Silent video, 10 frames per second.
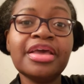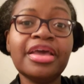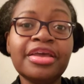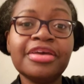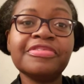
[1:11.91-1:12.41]

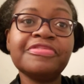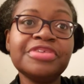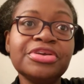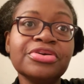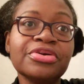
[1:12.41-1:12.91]
and
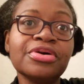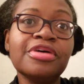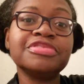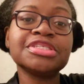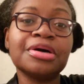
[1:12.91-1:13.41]
fear
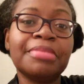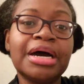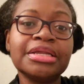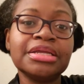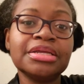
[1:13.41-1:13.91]
of
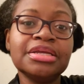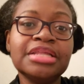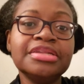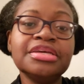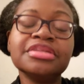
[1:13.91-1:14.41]
somebody
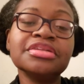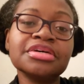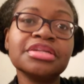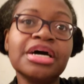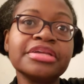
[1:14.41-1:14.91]
that didn't
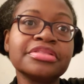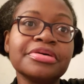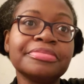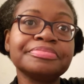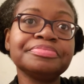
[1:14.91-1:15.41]
look like
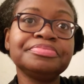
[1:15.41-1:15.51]
them.